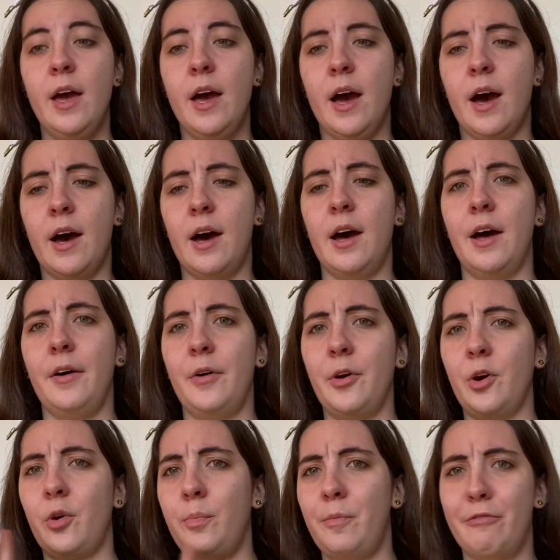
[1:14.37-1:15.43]
uh,
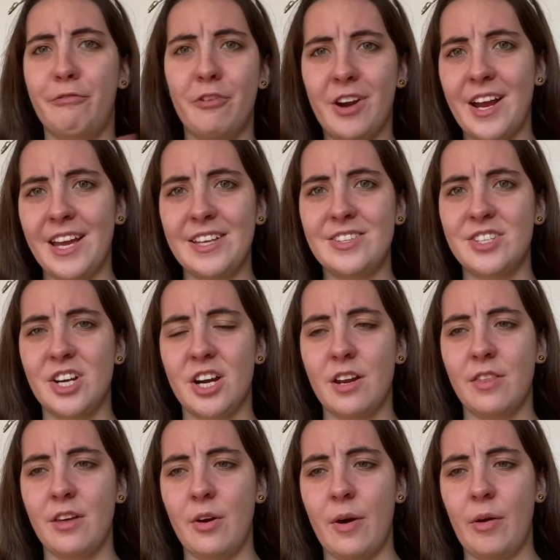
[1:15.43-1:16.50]
before I get started
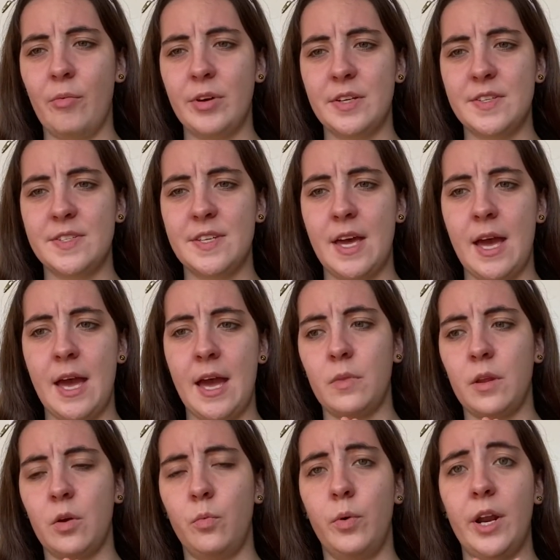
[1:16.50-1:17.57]
though, I will say
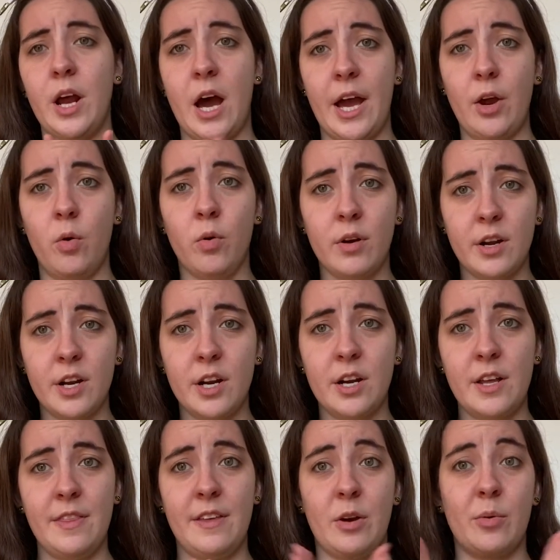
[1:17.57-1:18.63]
when I
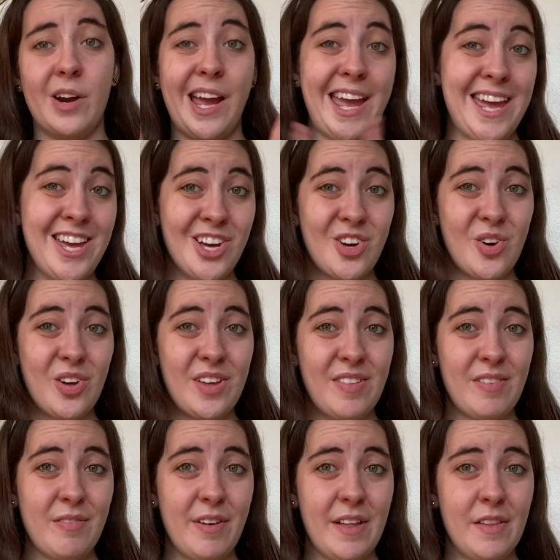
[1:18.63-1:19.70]
ordered, there were eight cookies
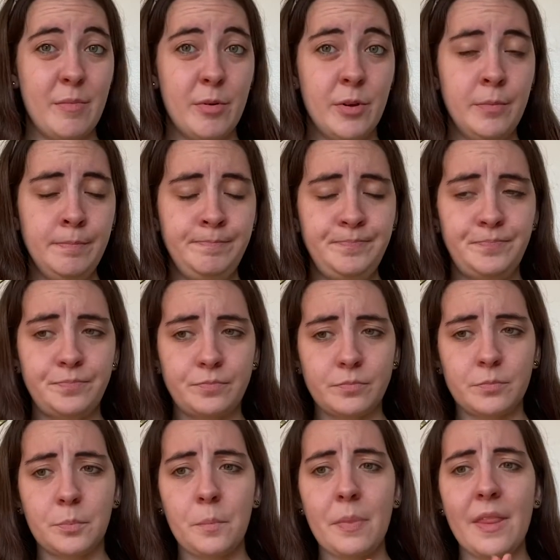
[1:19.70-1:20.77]
available.
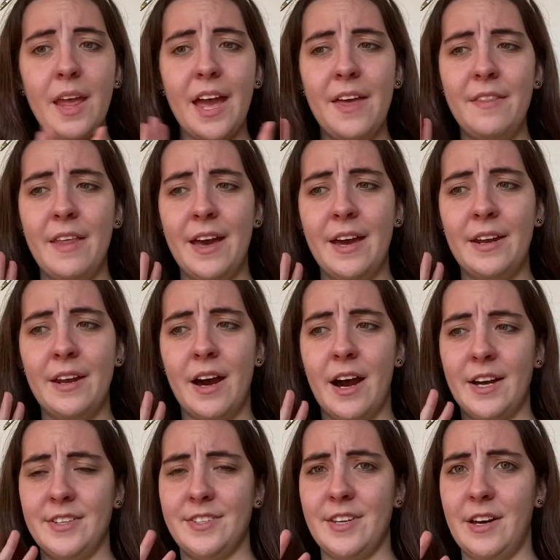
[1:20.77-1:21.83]
And then I
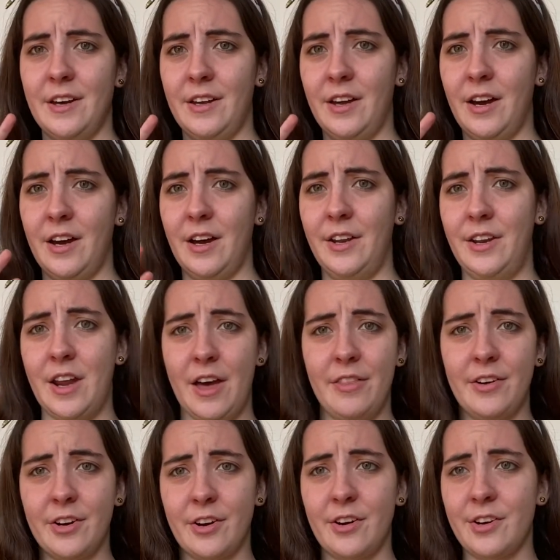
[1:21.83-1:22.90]
saw
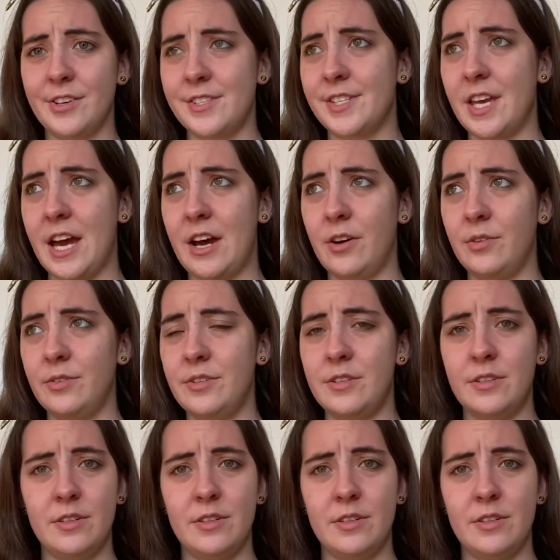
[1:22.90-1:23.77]
another Girl Scout,